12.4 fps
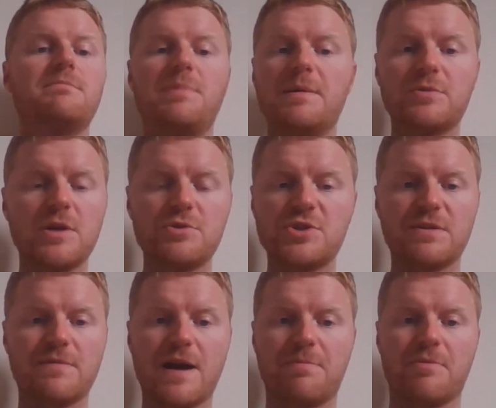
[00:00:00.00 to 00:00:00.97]
People don't just
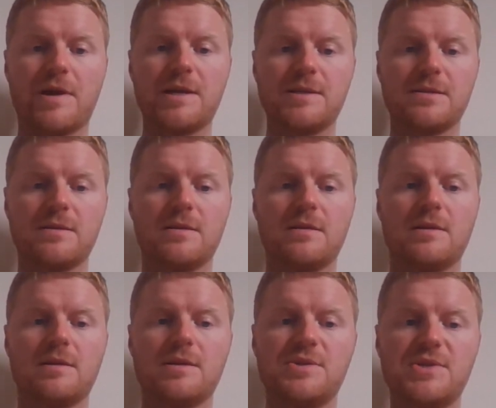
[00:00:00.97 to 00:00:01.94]
evaporate.
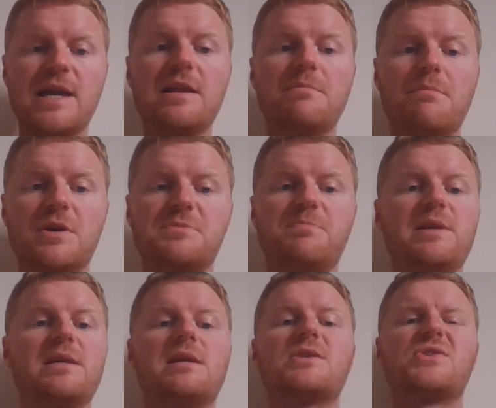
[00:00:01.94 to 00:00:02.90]
Salem must
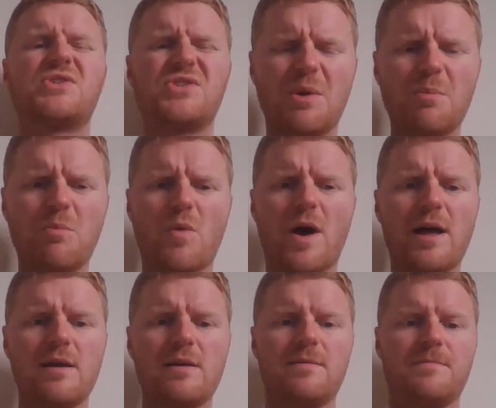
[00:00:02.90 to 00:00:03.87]
be somewhere.